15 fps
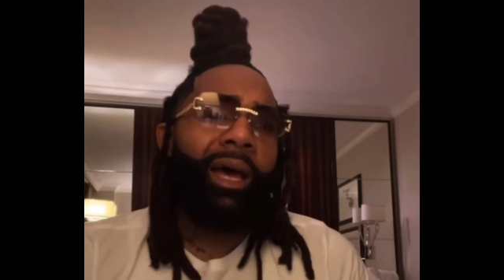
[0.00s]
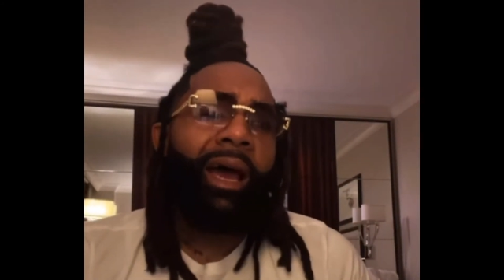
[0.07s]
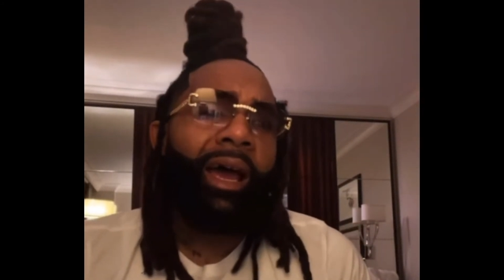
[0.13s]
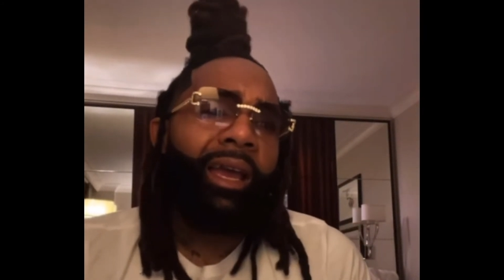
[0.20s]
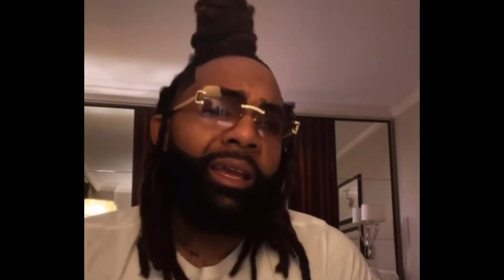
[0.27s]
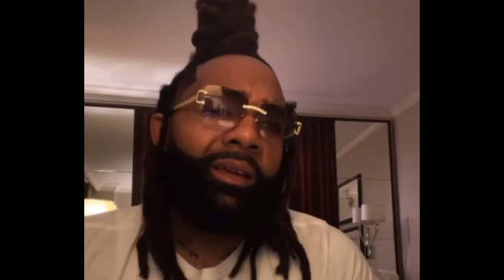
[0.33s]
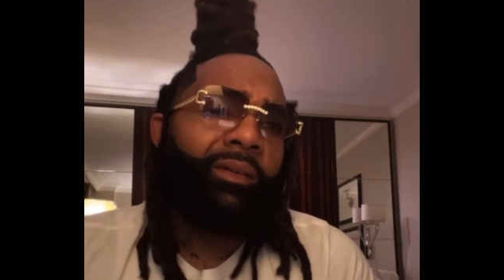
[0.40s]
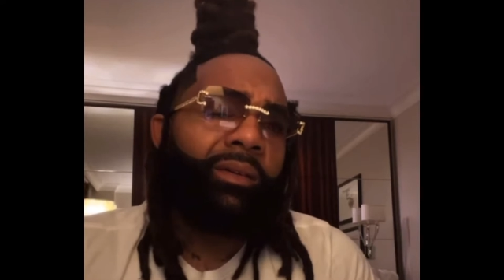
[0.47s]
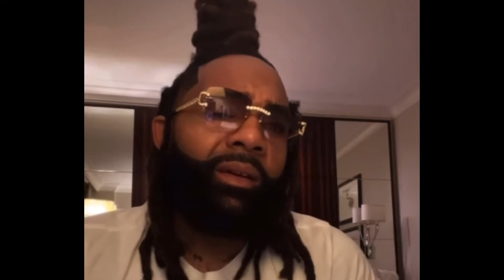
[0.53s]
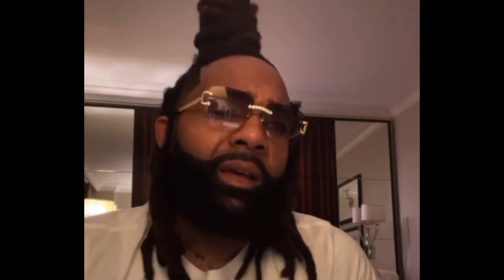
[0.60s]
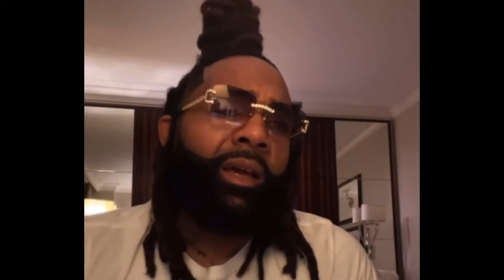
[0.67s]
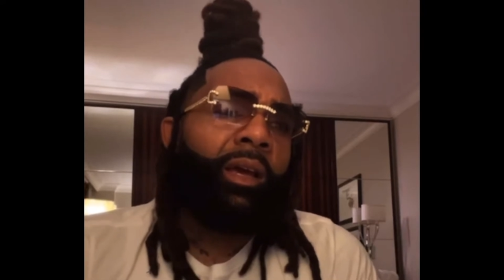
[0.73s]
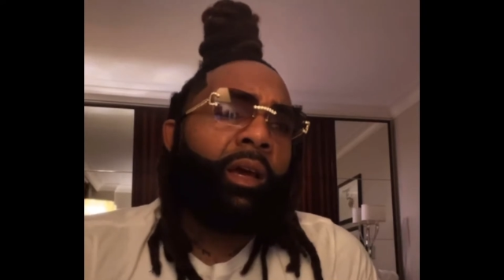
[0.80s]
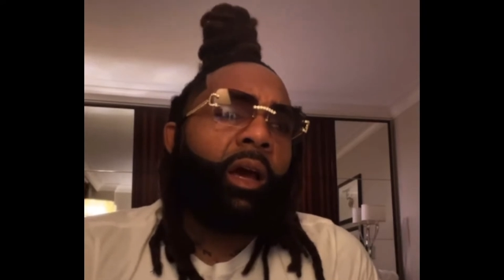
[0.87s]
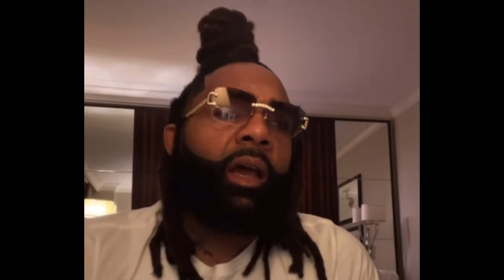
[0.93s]
anybody
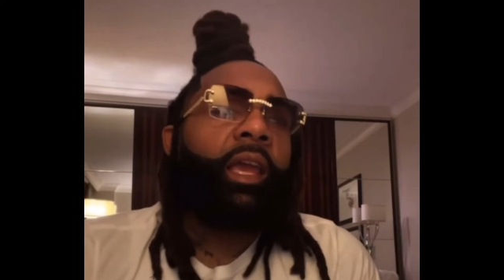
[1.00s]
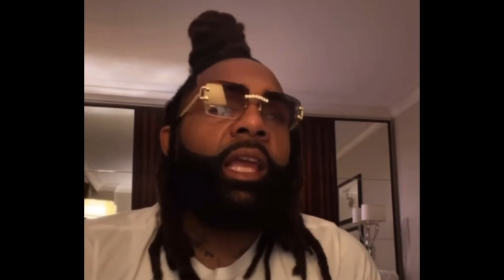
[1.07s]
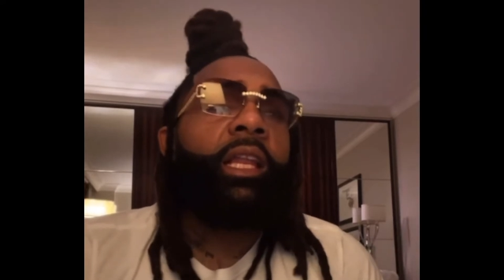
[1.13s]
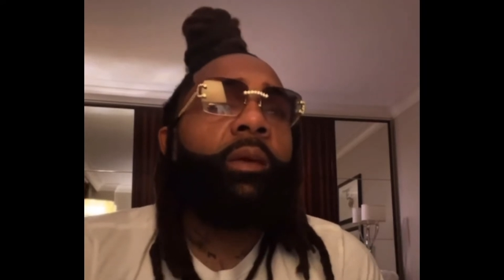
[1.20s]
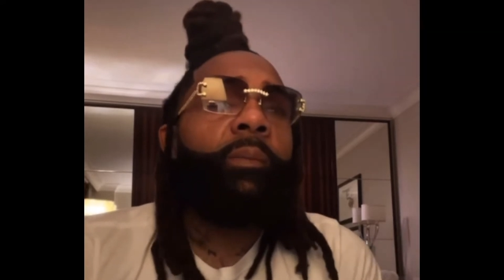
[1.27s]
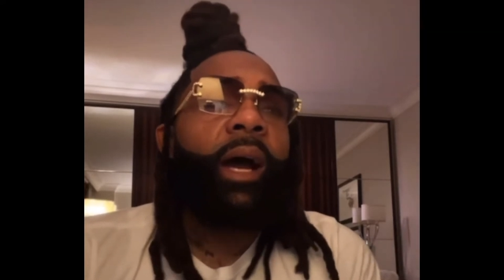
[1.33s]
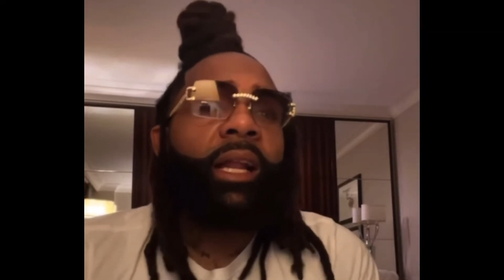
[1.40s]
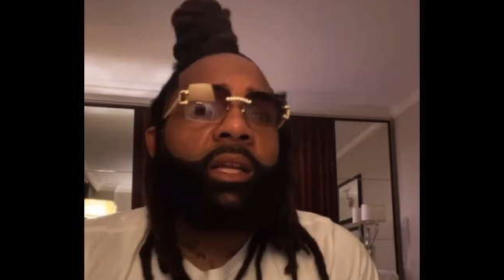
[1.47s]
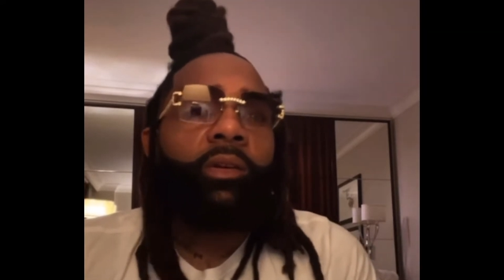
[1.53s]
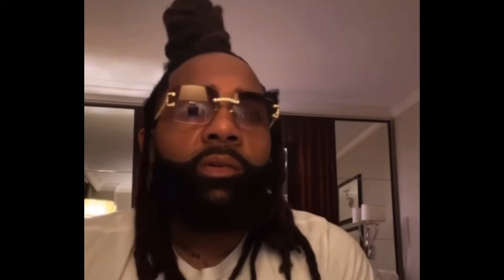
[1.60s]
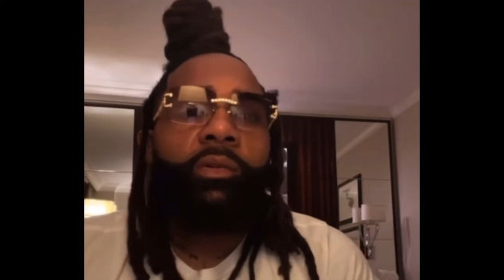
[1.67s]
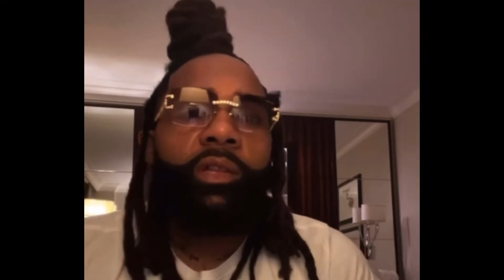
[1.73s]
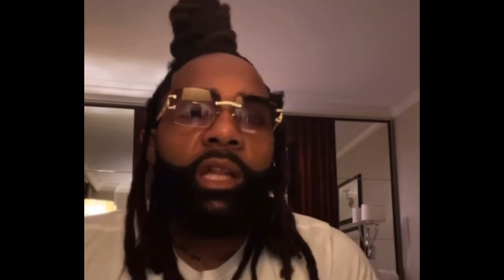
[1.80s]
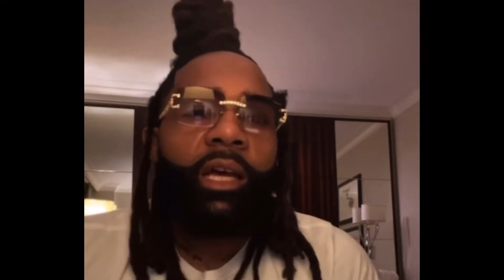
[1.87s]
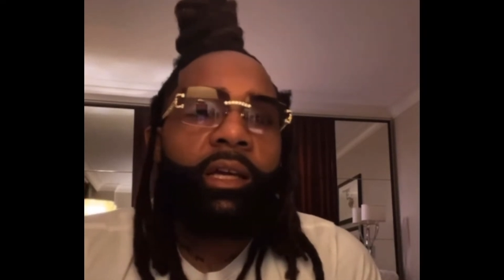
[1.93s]
who say,
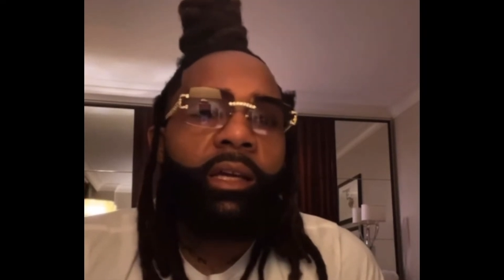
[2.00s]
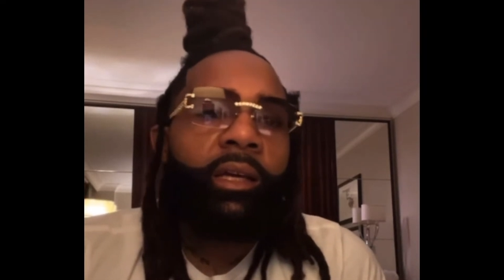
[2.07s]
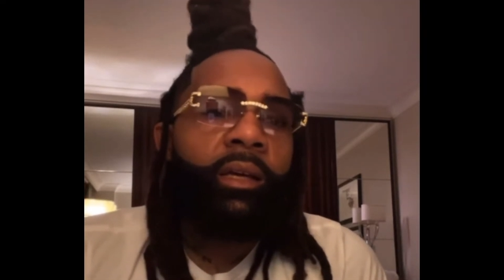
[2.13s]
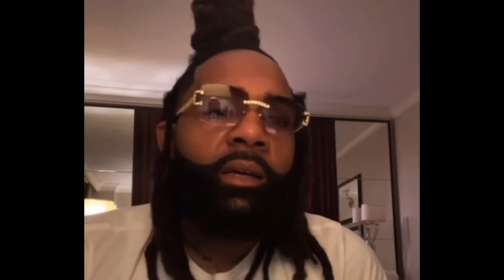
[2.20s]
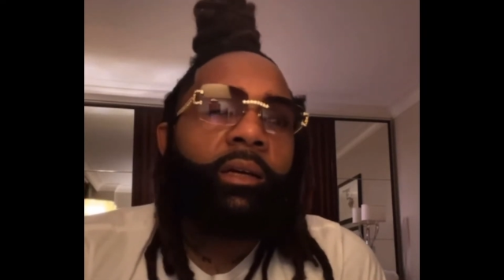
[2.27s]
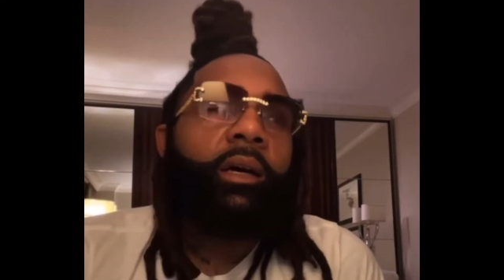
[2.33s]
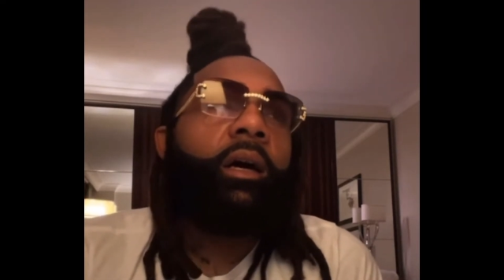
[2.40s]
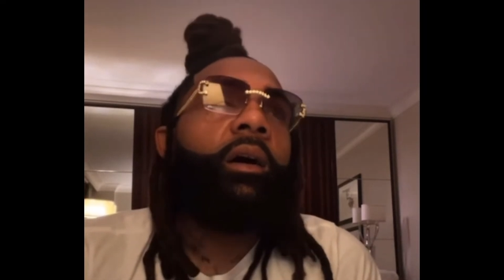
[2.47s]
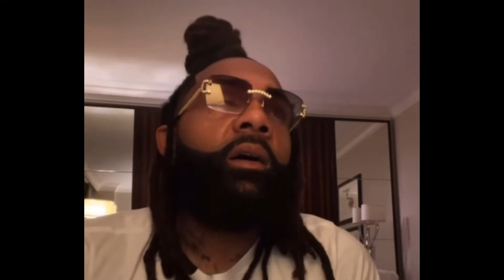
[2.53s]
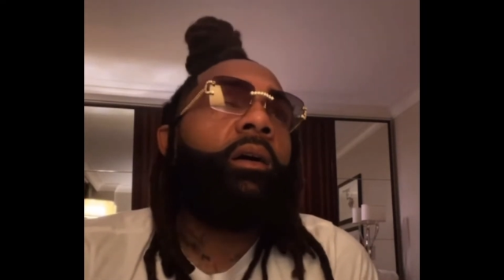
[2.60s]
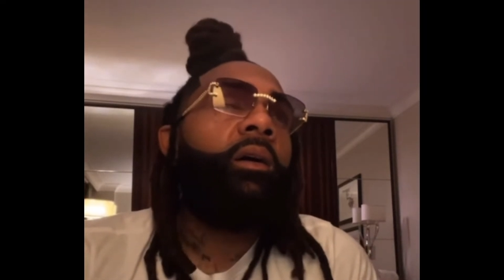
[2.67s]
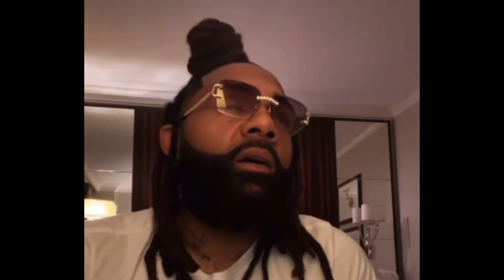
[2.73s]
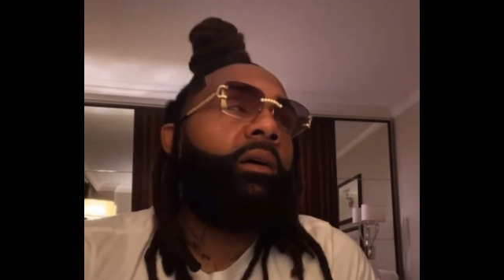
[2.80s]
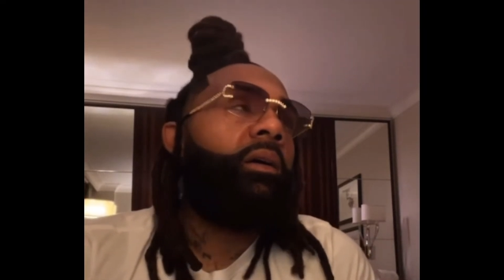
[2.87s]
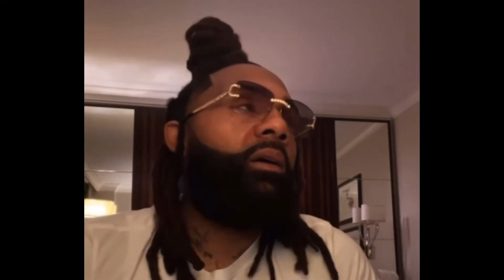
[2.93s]
I'm